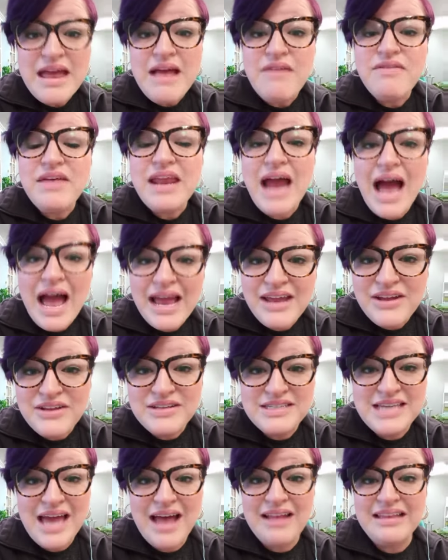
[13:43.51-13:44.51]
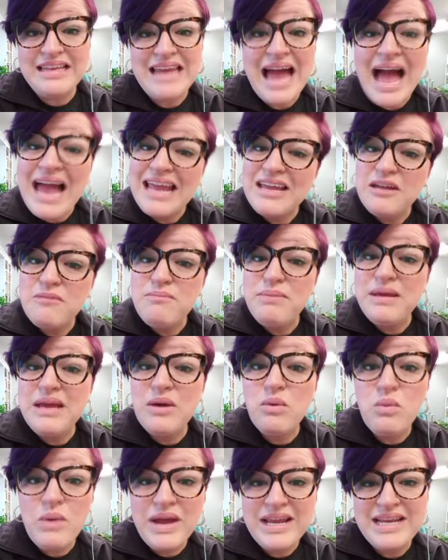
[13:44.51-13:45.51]
that I could tell and I could be a
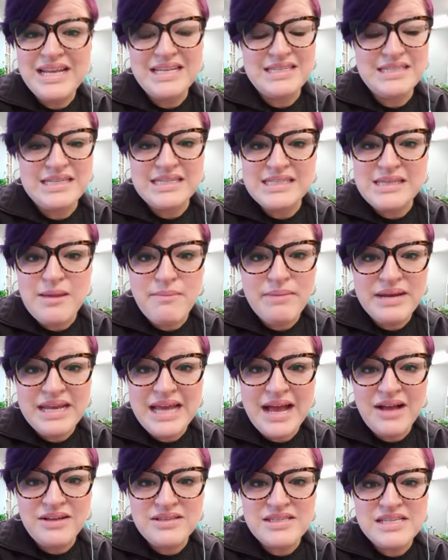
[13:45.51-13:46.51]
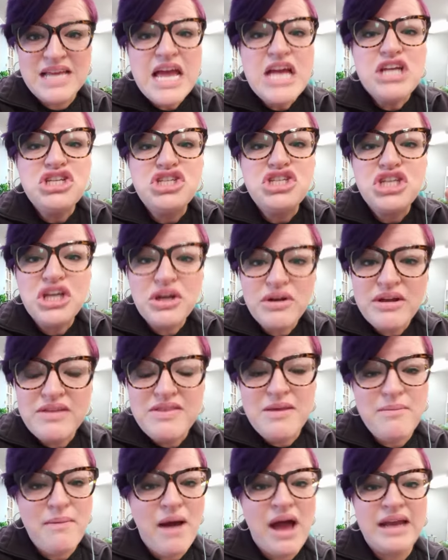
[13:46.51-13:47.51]
witness to somebody else, cheering
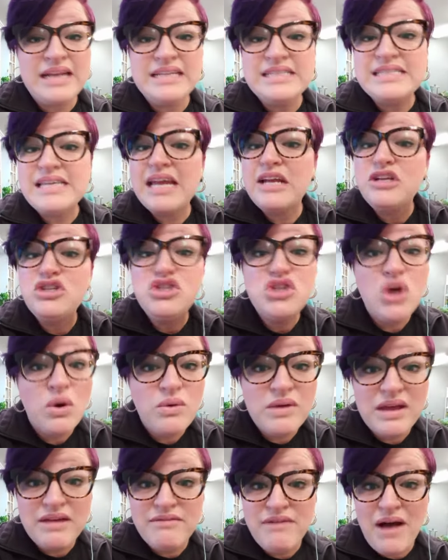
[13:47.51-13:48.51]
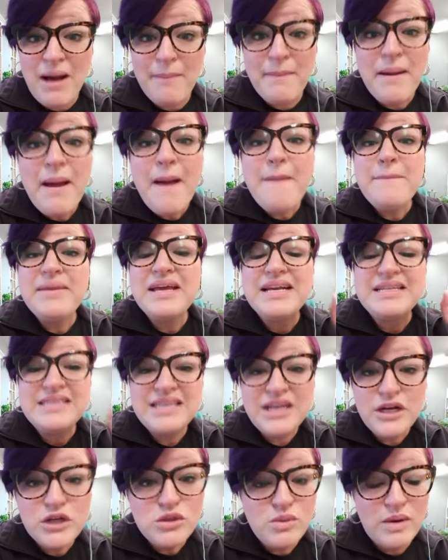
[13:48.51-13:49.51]
them on and saying, don't give up because
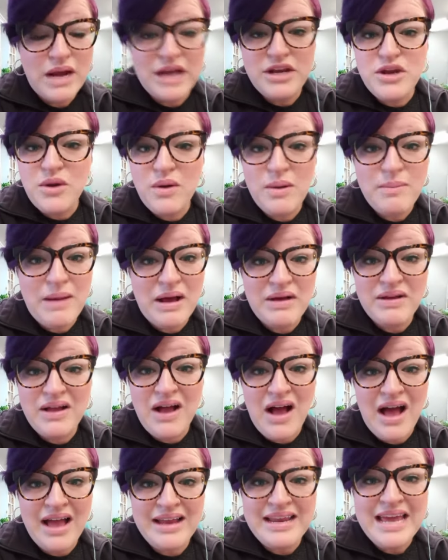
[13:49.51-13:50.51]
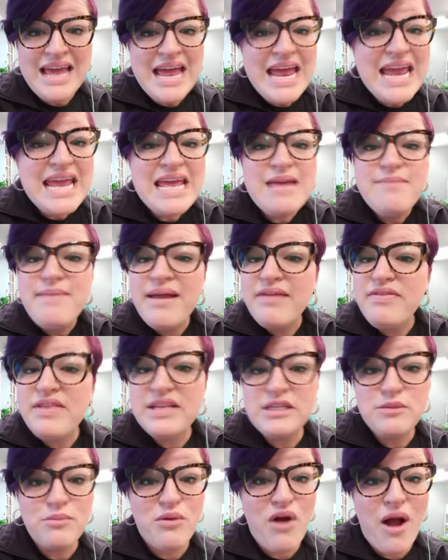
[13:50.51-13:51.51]
here's what I know about God. He made
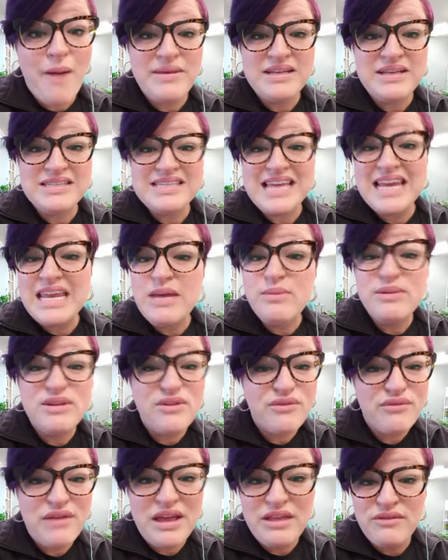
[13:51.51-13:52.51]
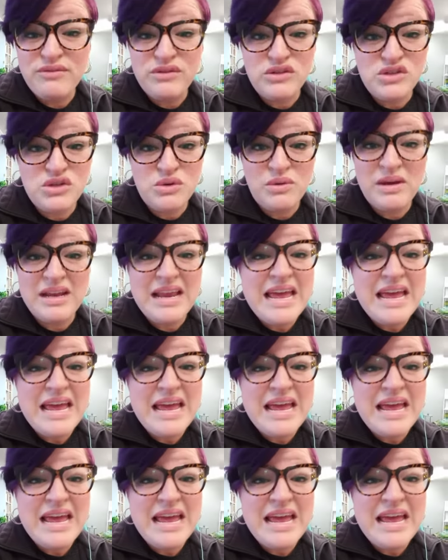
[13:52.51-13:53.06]
this promise and he was faithful to it.